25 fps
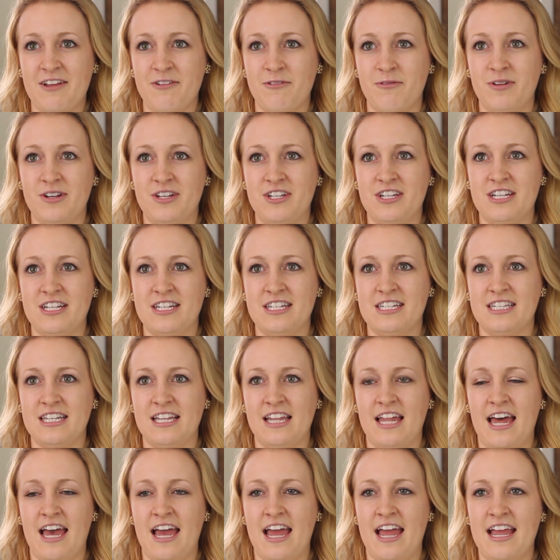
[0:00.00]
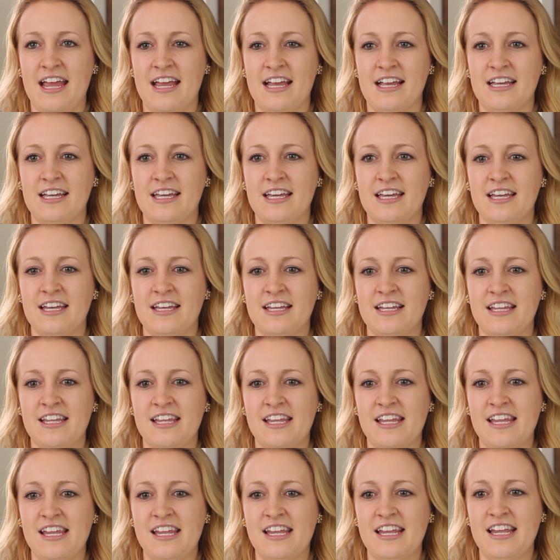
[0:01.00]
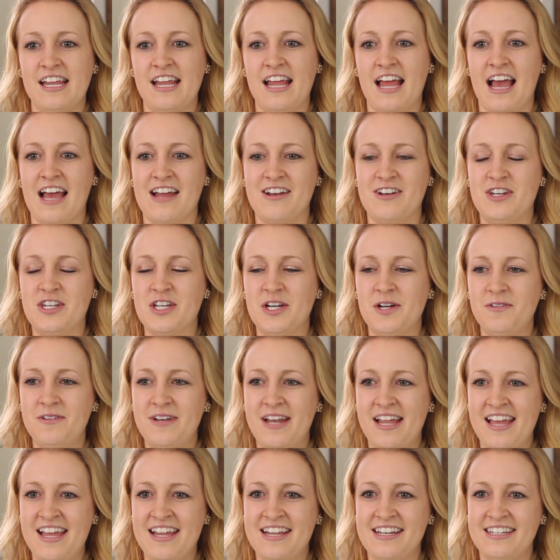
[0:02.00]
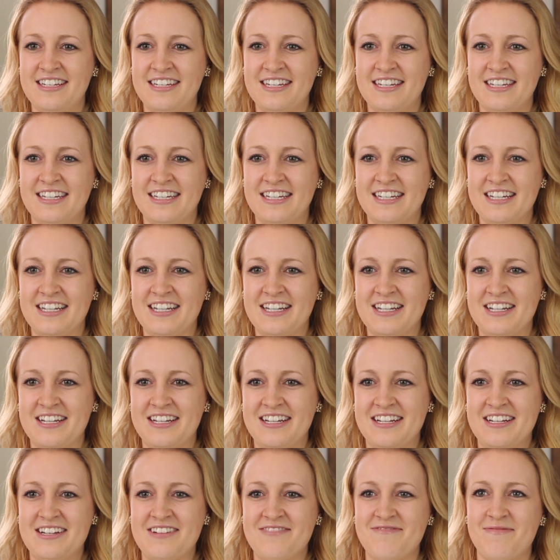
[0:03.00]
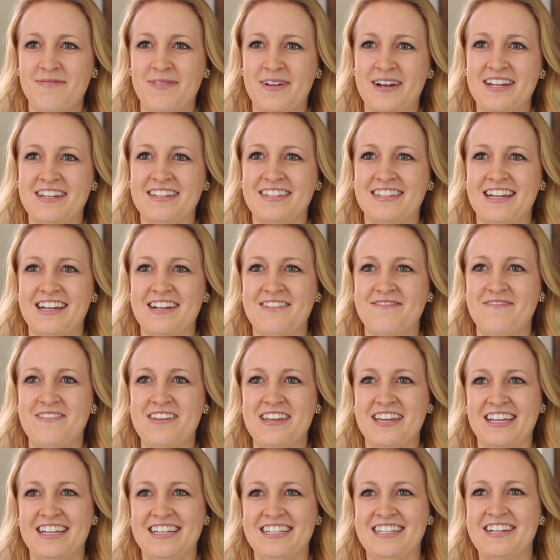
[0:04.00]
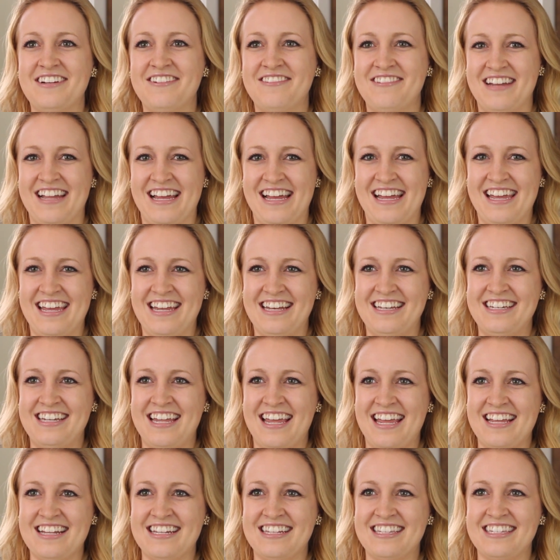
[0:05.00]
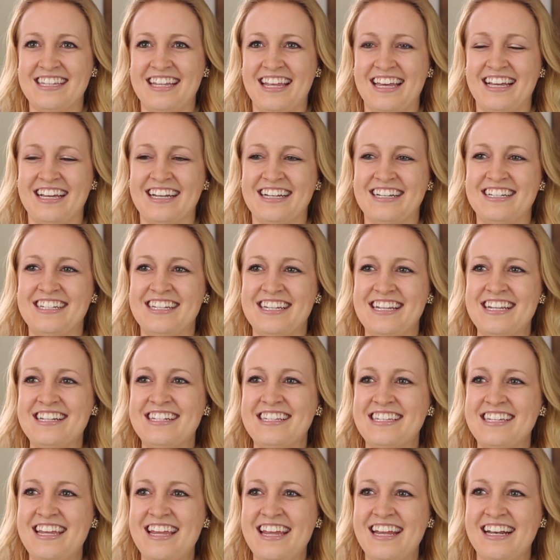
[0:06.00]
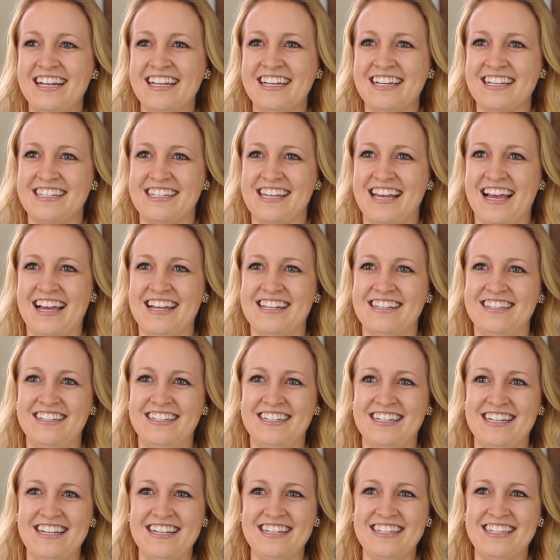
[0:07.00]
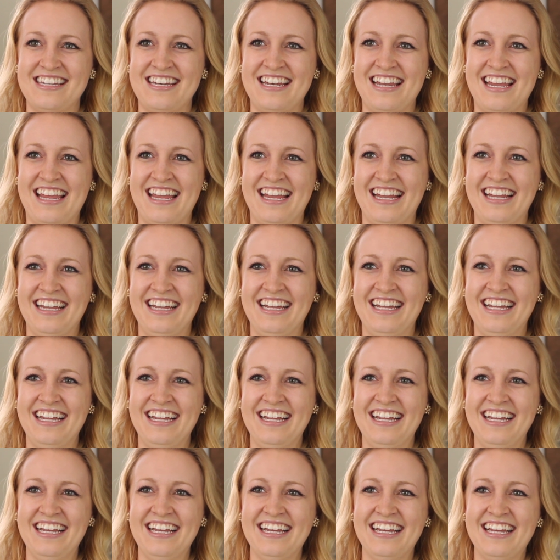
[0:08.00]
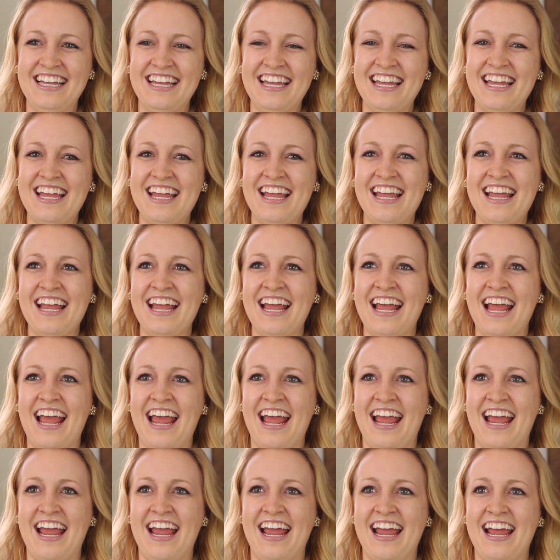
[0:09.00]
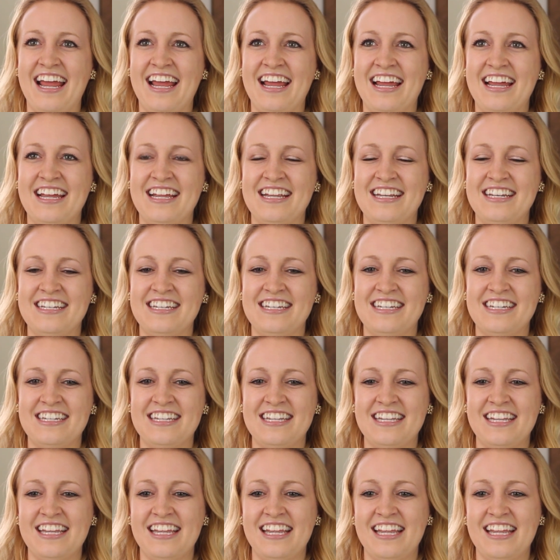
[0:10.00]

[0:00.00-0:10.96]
which is like a donut, but instead of being a donut, it tastes like a Cheez-It because it has cheese in it. And